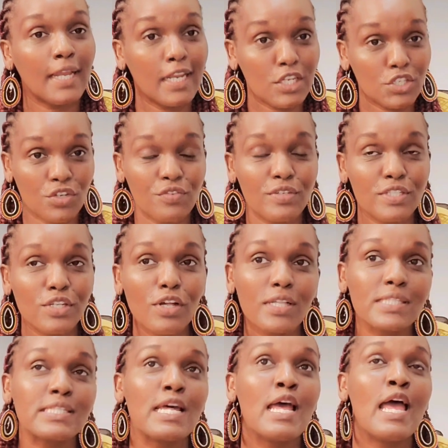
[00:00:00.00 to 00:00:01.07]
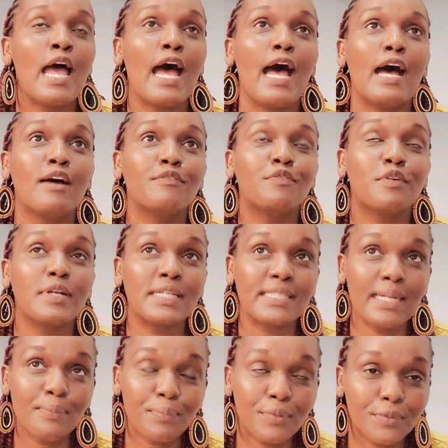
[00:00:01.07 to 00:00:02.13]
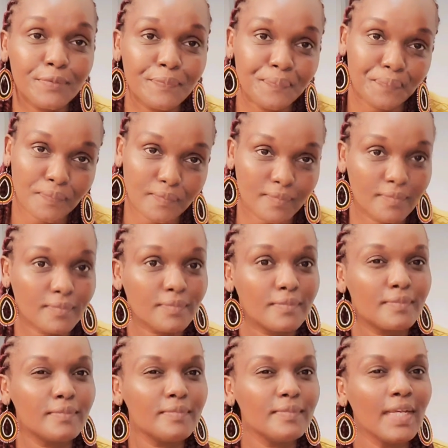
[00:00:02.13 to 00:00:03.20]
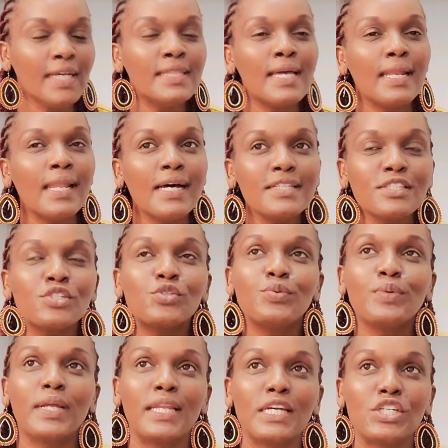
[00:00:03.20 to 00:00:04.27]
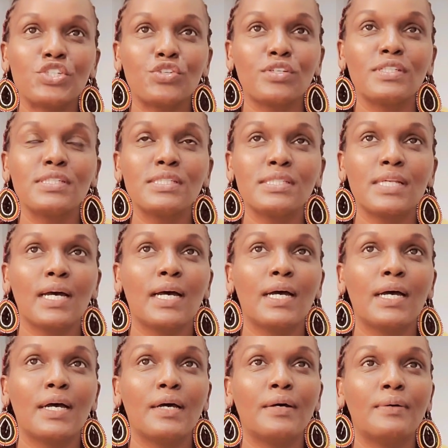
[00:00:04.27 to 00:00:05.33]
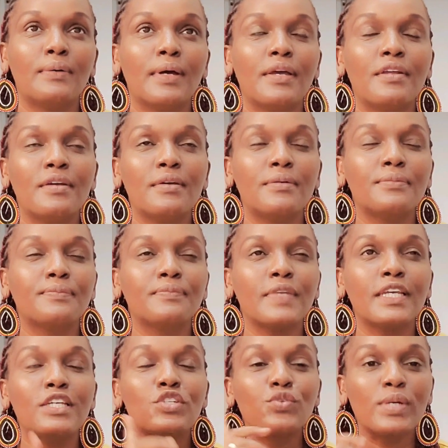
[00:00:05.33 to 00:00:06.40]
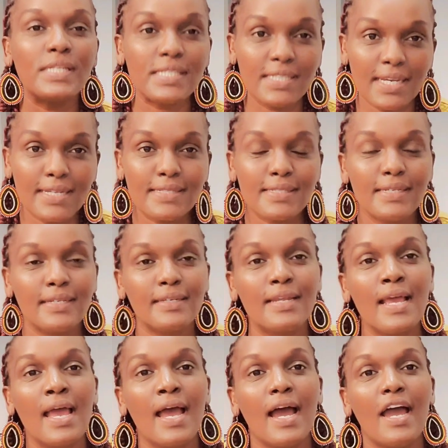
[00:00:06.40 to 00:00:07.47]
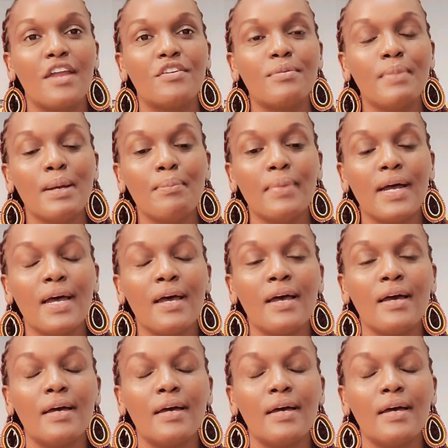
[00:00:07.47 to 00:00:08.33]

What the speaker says: election results. For example, in the last two elections, in 2018, I remember